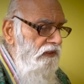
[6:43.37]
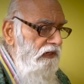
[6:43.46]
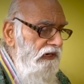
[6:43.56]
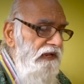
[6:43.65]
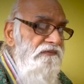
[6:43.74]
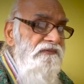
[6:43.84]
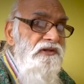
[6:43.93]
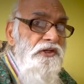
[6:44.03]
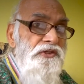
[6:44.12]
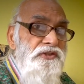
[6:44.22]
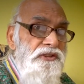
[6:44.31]
Left
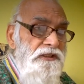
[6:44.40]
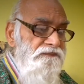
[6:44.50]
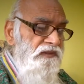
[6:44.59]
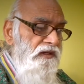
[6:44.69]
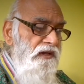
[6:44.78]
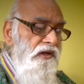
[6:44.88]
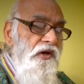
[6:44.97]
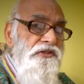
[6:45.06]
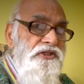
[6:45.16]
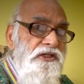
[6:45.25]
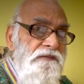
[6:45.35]
is
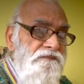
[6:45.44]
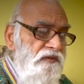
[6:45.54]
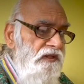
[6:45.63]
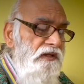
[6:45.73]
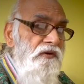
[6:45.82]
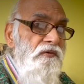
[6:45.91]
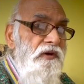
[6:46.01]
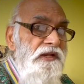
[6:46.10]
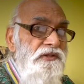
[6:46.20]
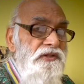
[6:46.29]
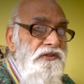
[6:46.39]
logic,
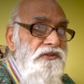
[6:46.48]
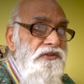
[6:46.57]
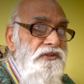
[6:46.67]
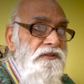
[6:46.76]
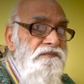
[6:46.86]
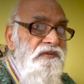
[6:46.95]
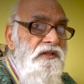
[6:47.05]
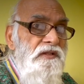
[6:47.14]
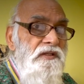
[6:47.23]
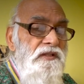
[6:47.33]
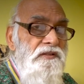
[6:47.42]
right is
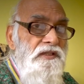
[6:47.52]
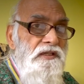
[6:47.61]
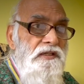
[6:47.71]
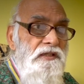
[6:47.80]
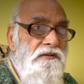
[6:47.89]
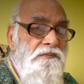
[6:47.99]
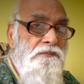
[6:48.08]
the,